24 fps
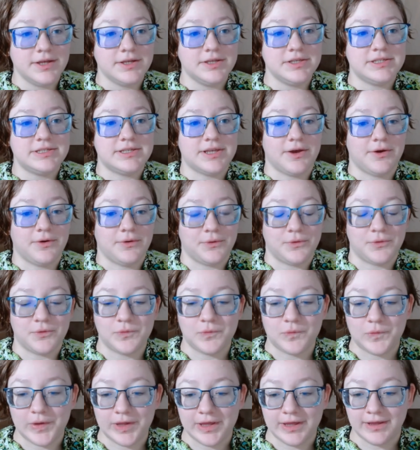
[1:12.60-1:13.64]
So
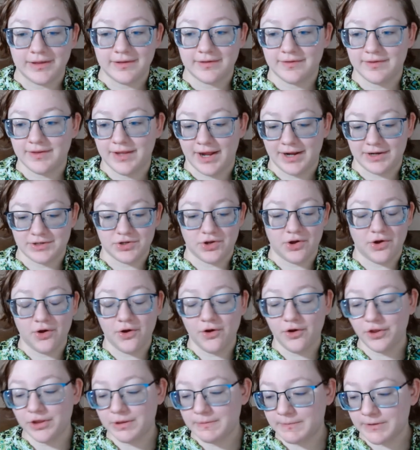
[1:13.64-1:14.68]
we stacked
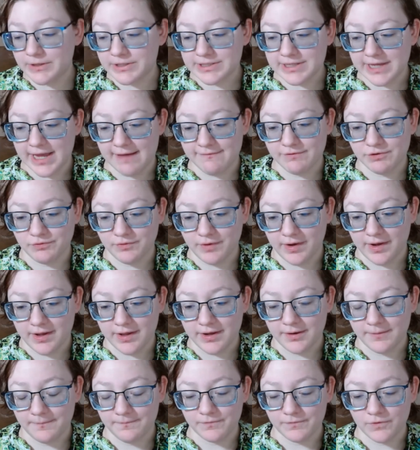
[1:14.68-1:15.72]
all the books I haven't
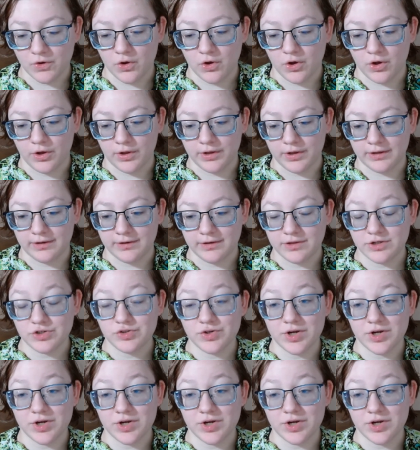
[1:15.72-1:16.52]
read on